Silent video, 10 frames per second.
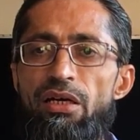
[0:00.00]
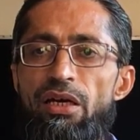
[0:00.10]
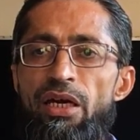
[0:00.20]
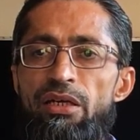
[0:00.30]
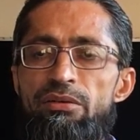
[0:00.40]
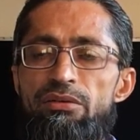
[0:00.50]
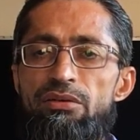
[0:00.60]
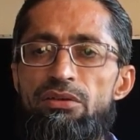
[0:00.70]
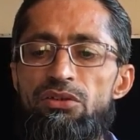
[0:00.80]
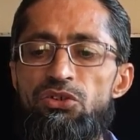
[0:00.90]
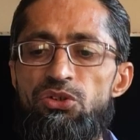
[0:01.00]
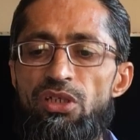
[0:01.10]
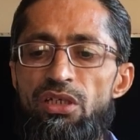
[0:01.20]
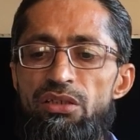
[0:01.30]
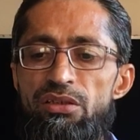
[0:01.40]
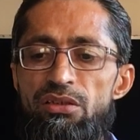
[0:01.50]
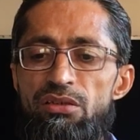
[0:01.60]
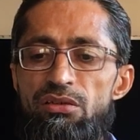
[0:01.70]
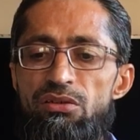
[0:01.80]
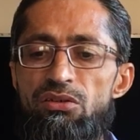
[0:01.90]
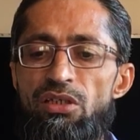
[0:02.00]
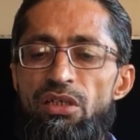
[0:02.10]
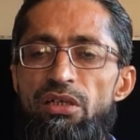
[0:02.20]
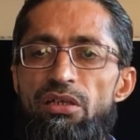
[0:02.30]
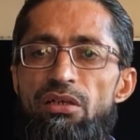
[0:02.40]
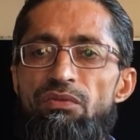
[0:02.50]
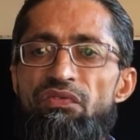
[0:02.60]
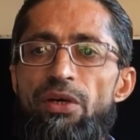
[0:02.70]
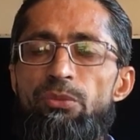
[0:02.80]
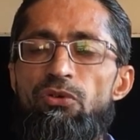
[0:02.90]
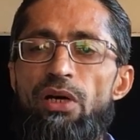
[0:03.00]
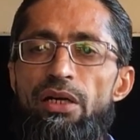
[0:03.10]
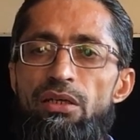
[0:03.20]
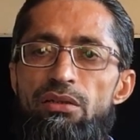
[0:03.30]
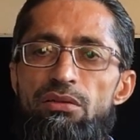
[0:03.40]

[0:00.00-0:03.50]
and stays till February.